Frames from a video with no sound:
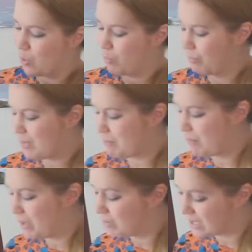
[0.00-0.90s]
We'll be
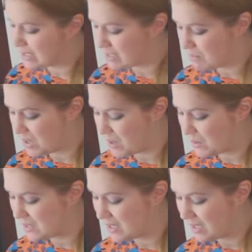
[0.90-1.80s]
building some of
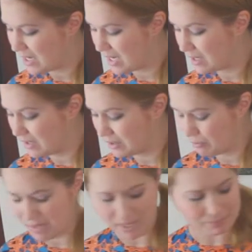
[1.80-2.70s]
those in a little
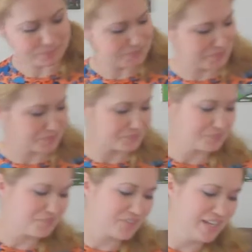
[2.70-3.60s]
bit.
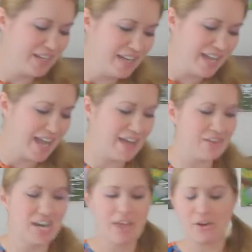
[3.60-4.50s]
I
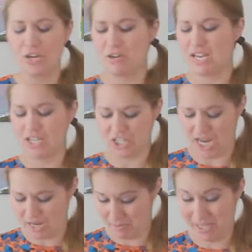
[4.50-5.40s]
have another unique
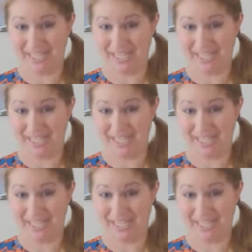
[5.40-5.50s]
shape.